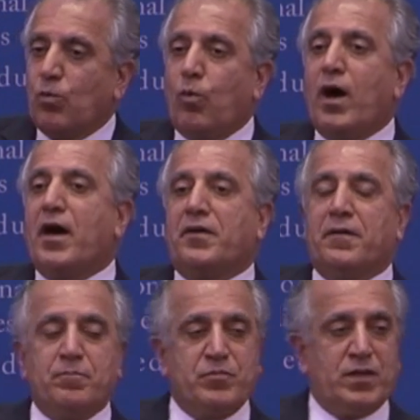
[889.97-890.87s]

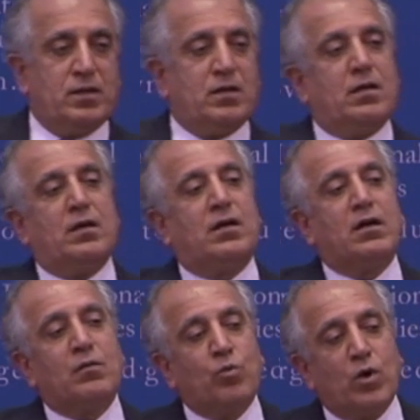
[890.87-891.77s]
One
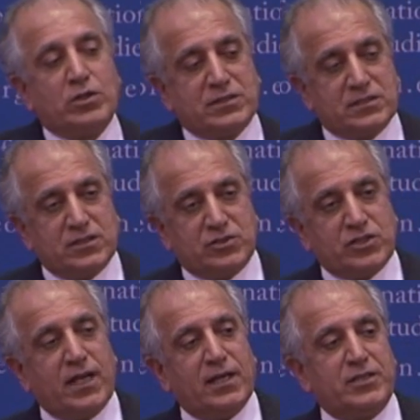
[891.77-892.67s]
was the
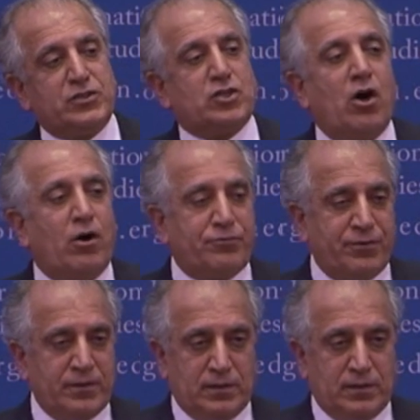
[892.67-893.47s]
challenge of